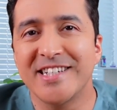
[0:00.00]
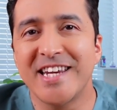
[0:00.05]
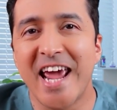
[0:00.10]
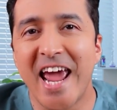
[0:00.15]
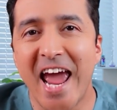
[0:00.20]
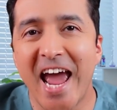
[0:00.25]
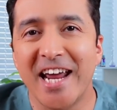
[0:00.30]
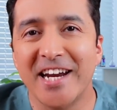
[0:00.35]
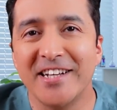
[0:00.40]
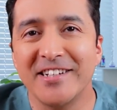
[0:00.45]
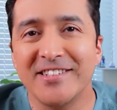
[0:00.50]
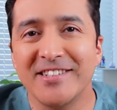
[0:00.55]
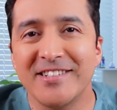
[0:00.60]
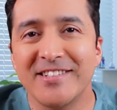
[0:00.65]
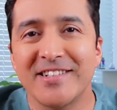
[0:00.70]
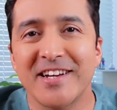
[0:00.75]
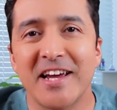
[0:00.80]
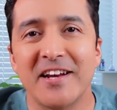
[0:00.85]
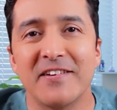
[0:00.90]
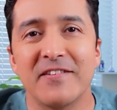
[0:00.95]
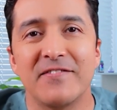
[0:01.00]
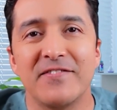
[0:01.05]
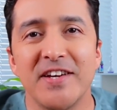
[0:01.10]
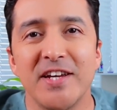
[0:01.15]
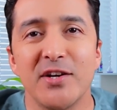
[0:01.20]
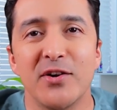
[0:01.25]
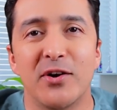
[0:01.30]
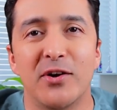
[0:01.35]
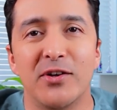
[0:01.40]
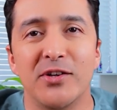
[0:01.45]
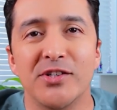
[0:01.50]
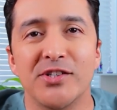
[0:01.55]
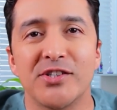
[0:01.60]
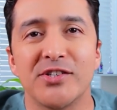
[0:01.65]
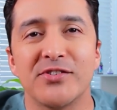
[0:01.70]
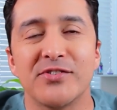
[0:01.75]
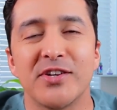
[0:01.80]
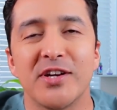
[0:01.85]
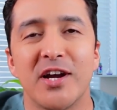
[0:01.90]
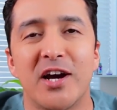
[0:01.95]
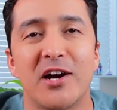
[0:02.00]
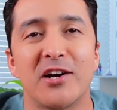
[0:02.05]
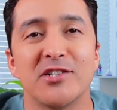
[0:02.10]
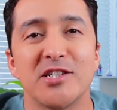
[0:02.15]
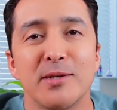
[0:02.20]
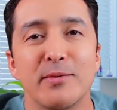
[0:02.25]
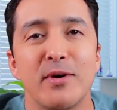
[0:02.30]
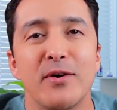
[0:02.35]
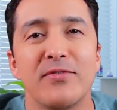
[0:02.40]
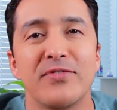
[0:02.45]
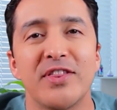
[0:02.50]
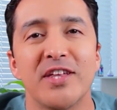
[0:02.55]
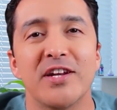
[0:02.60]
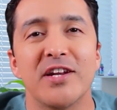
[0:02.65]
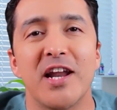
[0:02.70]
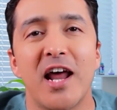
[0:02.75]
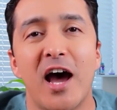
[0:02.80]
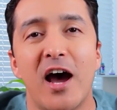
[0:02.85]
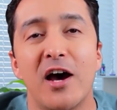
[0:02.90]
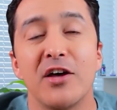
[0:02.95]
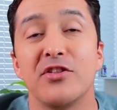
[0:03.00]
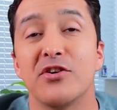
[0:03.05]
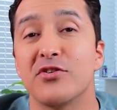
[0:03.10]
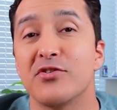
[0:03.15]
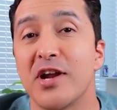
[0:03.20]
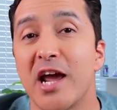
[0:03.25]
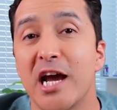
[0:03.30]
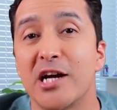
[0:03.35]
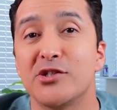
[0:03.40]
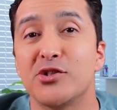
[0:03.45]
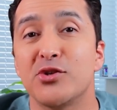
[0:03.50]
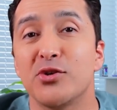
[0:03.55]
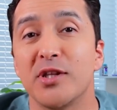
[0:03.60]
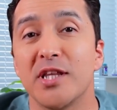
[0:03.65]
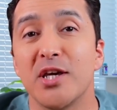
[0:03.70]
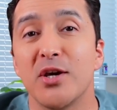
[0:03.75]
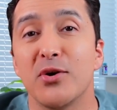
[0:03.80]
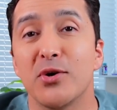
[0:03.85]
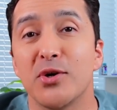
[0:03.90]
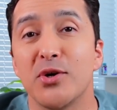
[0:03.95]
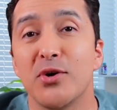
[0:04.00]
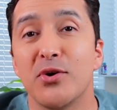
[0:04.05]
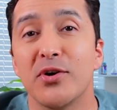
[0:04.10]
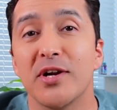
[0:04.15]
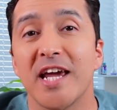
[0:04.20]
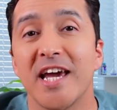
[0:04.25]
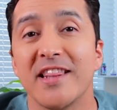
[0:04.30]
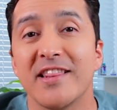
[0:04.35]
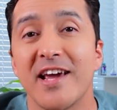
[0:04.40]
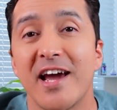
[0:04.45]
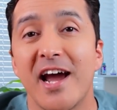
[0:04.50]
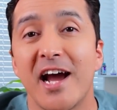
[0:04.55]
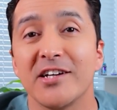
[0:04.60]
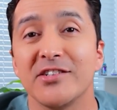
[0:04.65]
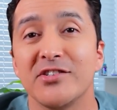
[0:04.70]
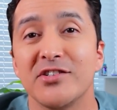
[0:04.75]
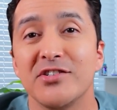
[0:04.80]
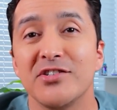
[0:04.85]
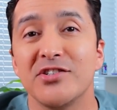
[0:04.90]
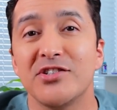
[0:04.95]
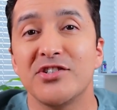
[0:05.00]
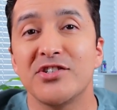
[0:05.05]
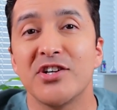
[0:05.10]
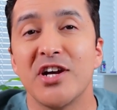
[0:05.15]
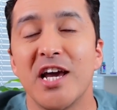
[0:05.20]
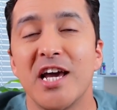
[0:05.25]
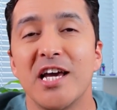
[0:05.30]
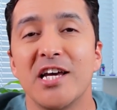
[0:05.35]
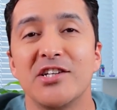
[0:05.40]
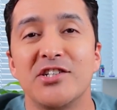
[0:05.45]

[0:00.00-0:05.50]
tannins, and phenols are some of the other naturally occurring antioxidants,